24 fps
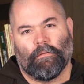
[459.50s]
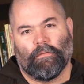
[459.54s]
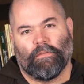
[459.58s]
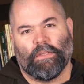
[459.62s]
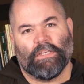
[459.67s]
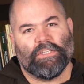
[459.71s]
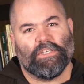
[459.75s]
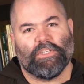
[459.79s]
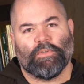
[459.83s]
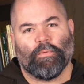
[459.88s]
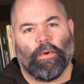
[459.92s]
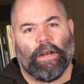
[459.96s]

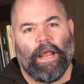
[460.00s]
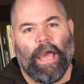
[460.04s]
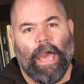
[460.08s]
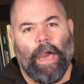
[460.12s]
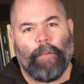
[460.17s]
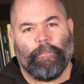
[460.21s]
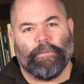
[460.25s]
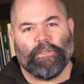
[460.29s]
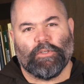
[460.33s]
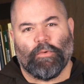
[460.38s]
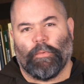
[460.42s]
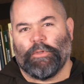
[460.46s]
This is what
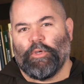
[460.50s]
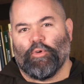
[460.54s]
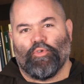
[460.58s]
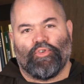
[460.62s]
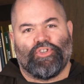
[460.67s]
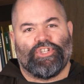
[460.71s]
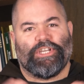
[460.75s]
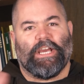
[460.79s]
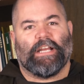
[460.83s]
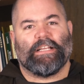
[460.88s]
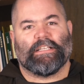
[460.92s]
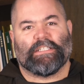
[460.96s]
happens when you
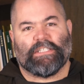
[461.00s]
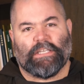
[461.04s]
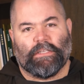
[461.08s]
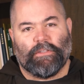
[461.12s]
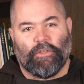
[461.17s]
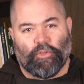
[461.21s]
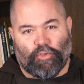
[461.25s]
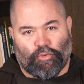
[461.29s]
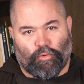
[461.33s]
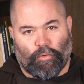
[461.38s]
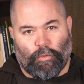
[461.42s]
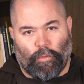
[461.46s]
jettison
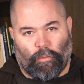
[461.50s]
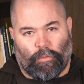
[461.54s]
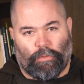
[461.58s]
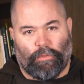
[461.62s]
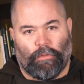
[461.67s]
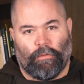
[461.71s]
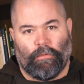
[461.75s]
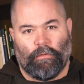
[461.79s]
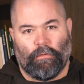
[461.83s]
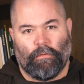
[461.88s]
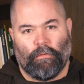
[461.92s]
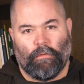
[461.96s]
the
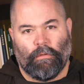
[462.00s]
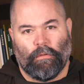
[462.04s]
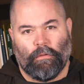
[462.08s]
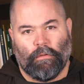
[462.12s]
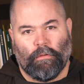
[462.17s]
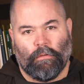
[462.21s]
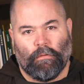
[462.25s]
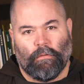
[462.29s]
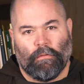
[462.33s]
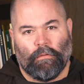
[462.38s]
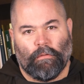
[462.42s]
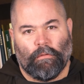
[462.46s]
truth.
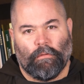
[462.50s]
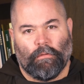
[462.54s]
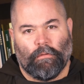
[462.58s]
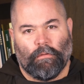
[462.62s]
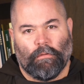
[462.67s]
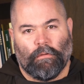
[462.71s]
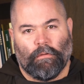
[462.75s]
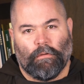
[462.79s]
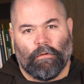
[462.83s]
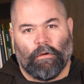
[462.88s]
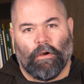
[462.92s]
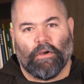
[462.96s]

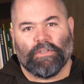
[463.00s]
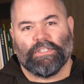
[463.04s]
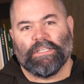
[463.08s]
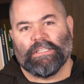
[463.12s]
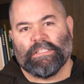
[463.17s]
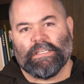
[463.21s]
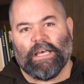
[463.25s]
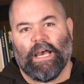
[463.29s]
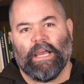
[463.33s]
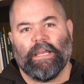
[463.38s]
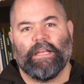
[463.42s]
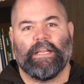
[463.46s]
Our
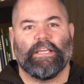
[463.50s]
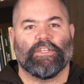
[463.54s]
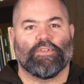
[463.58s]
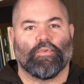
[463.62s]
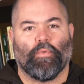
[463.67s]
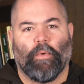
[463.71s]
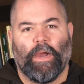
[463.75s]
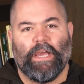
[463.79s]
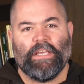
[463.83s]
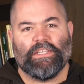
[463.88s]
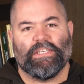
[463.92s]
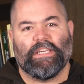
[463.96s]
society is
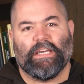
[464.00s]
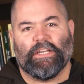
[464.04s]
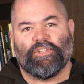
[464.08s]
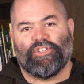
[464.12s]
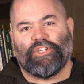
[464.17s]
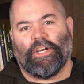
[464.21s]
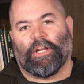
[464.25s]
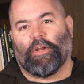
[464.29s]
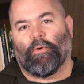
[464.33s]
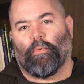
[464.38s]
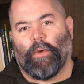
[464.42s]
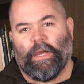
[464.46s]
raising a
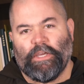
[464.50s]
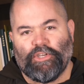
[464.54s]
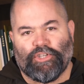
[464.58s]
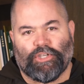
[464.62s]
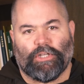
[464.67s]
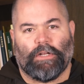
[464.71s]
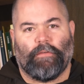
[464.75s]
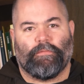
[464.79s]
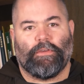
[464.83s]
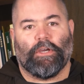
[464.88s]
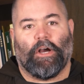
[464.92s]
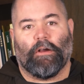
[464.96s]

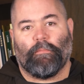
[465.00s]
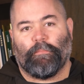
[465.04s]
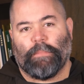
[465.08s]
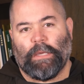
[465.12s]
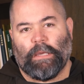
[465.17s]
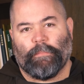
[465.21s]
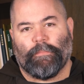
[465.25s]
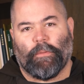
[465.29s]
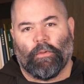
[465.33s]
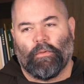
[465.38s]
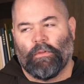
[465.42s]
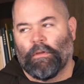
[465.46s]
generation of young
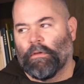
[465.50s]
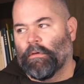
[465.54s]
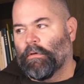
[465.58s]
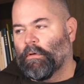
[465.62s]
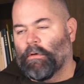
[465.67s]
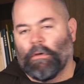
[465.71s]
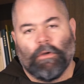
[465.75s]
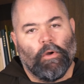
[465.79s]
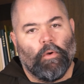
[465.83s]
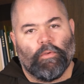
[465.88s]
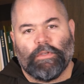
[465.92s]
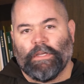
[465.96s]
people
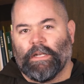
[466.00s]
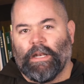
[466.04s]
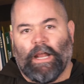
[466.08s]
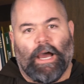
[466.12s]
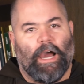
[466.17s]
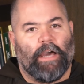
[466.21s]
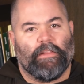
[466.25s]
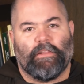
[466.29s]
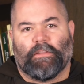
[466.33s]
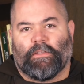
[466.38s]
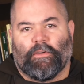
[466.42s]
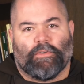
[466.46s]
who
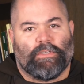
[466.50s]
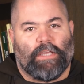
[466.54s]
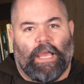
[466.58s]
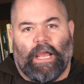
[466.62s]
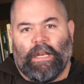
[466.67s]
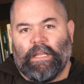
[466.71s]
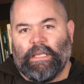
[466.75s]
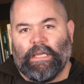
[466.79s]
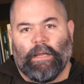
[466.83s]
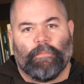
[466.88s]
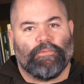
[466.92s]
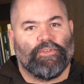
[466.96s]
deny that there's
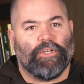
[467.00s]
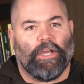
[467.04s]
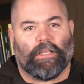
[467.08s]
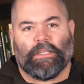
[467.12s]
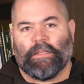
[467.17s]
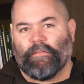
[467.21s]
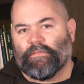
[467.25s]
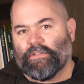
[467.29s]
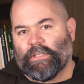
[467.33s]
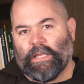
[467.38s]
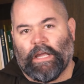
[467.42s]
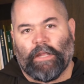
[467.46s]
any
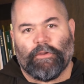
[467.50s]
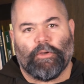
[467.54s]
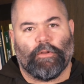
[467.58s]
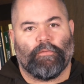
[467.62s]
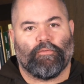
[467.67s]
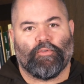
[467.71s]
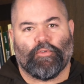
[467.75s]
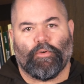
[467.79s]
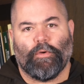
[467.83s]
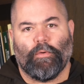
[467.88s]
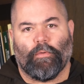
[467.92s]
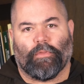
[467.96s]
objective standard
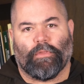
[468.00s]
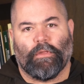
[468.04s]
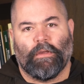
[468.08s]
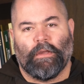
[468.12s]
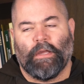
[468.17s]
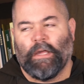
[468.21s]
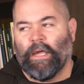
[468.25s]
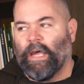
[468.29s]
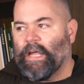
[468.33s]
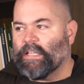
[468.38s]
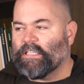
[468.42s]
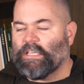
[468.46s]
of truth.
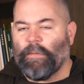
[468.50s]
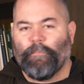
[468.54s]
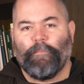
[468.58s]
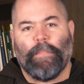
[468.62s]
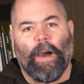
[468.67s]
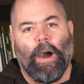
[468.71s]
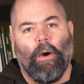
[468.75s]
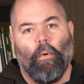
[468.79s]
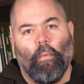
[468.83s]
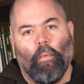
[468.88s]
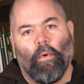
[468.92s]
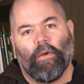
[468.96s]
It's
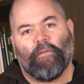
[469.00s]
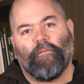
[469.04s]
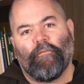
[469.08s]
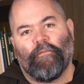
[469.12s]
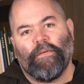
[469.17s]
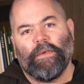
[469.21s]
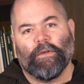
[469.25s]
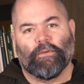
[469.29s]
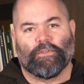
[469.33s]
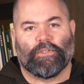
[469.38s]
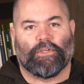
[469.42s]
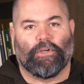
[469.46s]
about what
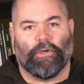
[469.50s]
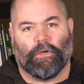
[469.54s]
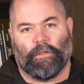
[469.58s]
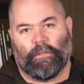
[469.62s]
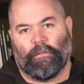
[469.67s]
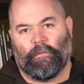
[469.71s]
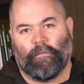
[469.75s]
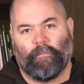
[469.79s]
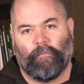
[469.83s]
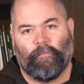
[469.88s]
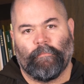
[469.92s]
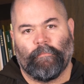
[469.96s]
feels good.